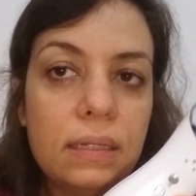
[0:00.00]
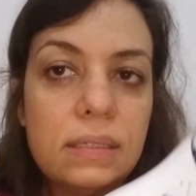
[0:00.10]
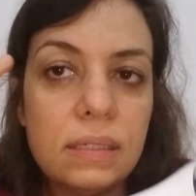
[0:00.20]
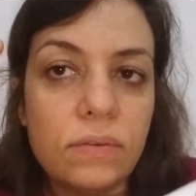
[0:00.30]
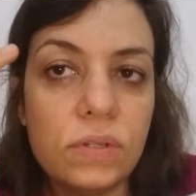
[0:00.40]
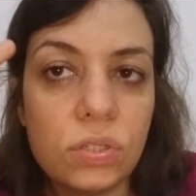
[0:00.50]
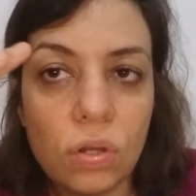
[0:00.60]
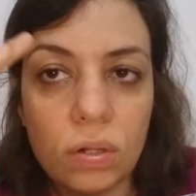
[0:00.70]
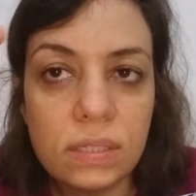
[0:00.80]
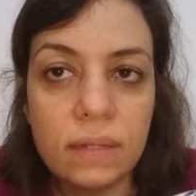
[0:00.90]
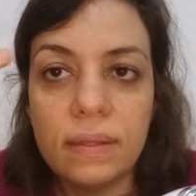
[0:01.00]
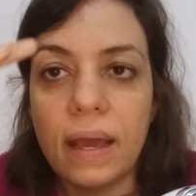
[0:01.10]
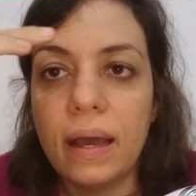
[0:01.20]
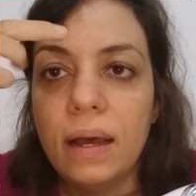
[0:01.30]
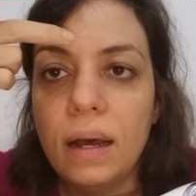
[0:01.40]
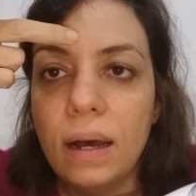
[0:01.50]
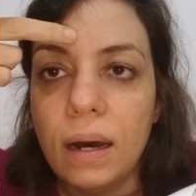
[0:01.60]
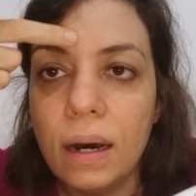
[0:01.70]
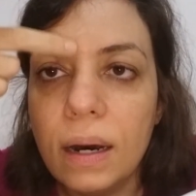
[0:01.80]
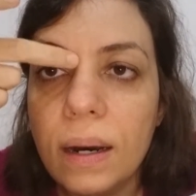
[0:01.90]
see results on that.
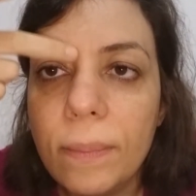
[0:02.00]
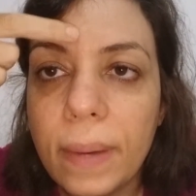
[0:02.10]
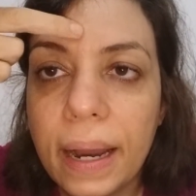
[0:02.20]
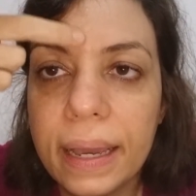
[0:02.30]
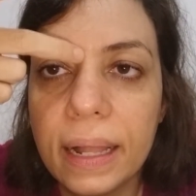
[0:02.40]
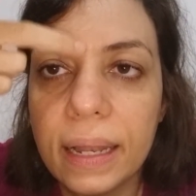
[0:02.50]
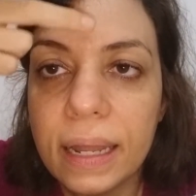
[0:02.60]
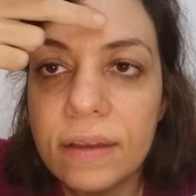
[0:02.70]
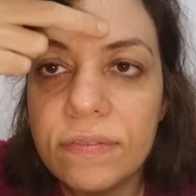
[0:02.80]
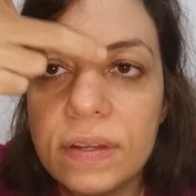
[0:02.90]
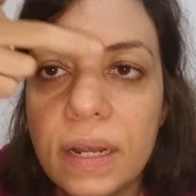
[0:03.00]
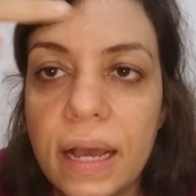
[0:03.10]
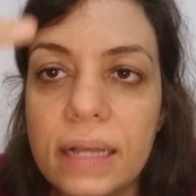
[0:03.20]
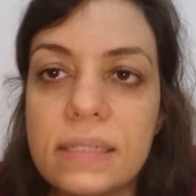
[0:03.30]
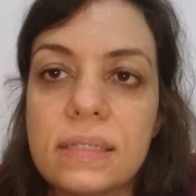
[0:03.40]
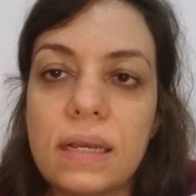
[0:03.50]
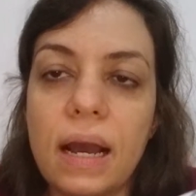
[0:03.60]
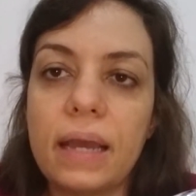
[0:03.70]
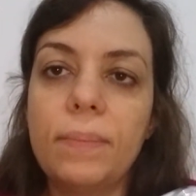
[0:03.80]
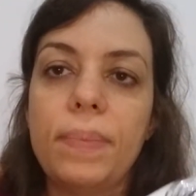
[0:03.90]
My 11 has
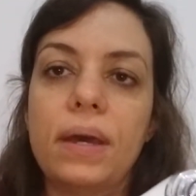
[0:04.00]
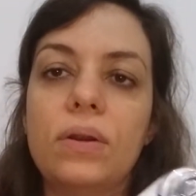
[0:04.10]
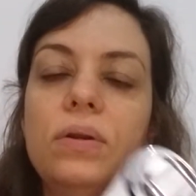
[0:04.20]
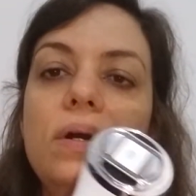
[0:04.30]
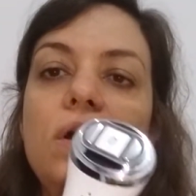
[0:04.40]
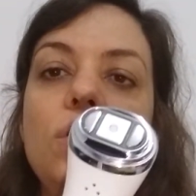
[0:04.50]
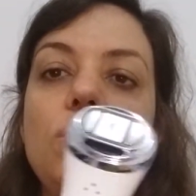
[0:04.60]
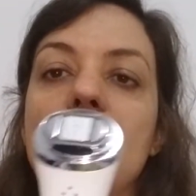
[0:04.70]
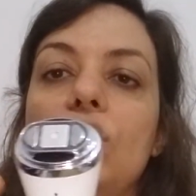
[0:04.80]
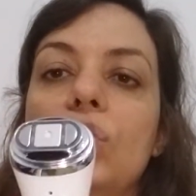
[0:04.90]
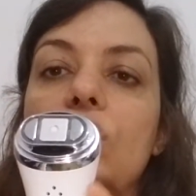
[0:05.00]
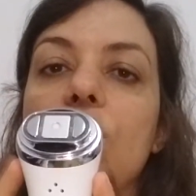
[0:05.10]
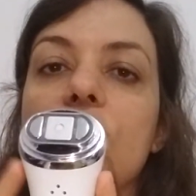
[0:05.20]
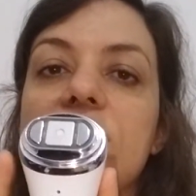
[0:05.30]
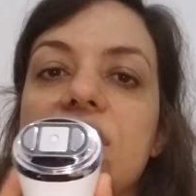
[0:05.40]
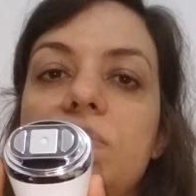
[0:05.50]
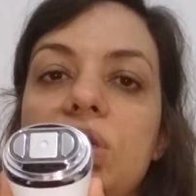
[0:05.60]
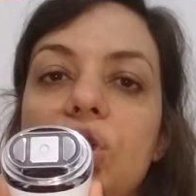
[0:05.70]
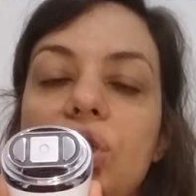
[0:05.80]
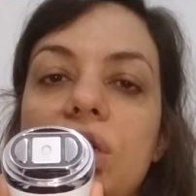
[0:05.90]
gotten better. You could use this
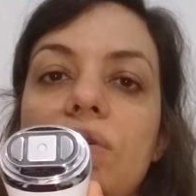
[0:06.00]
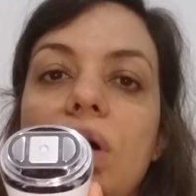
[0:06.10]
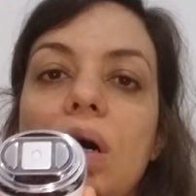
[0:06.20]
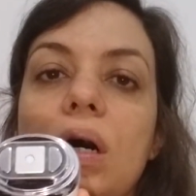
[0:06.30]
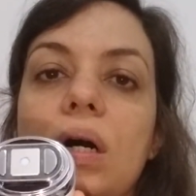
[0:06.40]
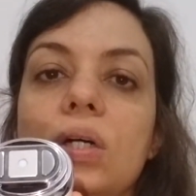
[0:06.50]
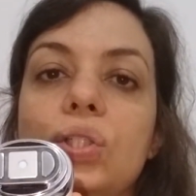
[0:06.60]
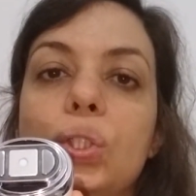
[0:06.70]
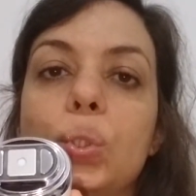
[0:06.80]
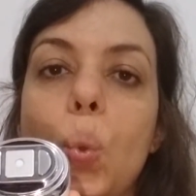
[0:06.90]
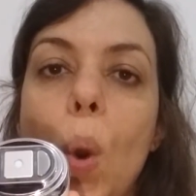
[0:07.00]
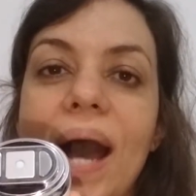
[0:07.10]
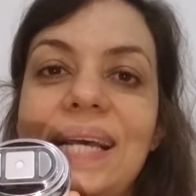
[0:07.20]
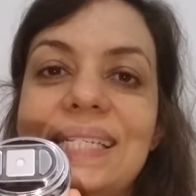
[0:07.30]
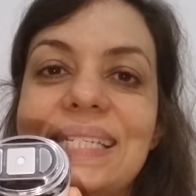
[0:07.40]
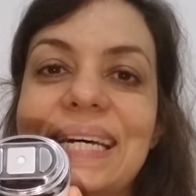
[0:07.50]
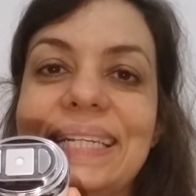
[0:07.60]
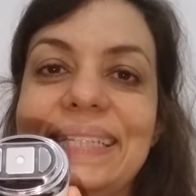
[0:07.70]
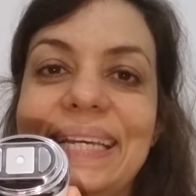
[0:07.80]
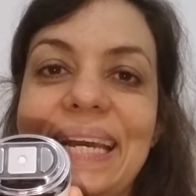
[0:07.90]
machine twice a
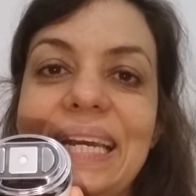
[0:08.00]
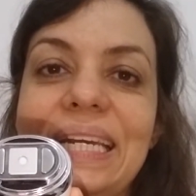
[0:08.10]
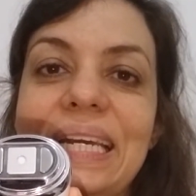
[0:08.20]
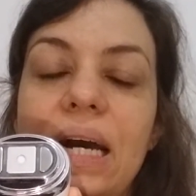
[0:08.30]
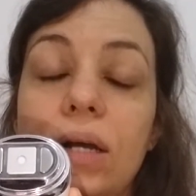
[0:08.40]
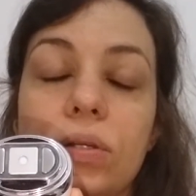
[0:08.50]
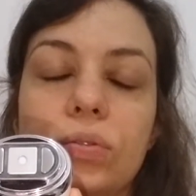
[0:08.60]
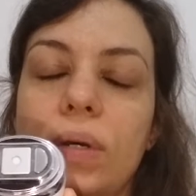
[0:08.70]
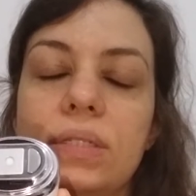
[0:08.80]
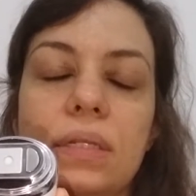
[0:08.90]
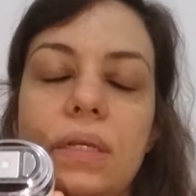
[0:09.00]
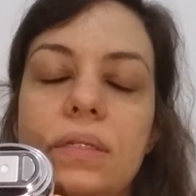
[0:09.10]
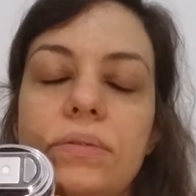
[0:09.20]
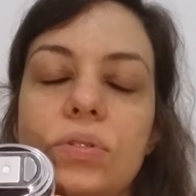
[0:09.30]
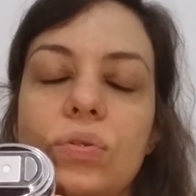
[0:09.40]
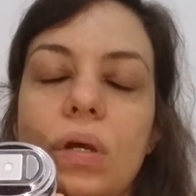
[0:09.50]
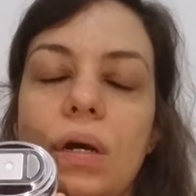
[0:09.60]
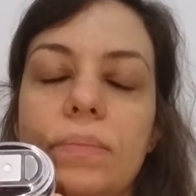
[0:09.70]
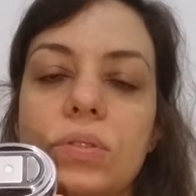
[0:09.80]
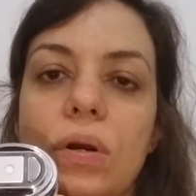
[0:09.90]
day.
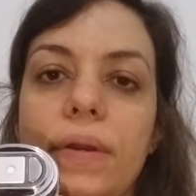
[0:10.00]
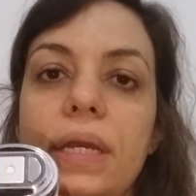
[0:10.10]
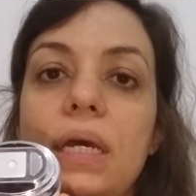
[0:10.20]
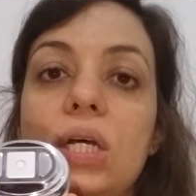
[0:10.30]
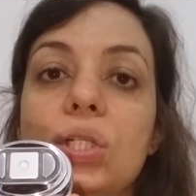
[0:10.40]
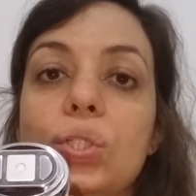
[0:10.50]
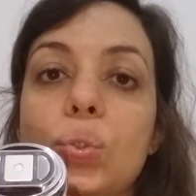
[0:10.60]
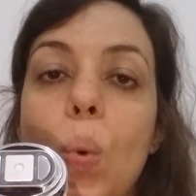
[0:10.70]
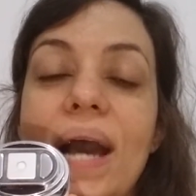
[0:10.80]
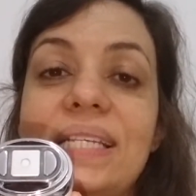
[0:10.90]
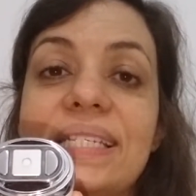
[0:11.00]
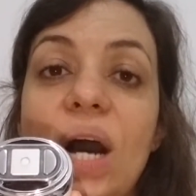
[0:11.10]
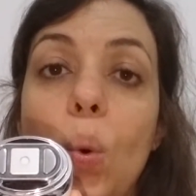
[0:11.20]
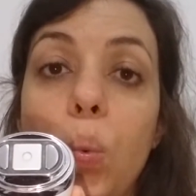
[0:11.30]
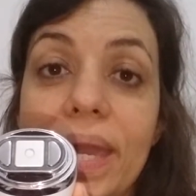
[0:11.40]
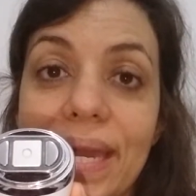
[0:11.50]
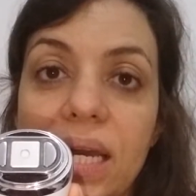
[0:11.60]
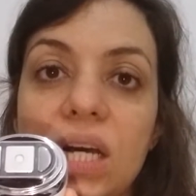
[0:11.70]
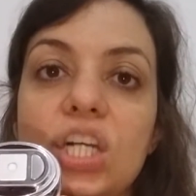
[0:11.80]
I'm sorry, twice a week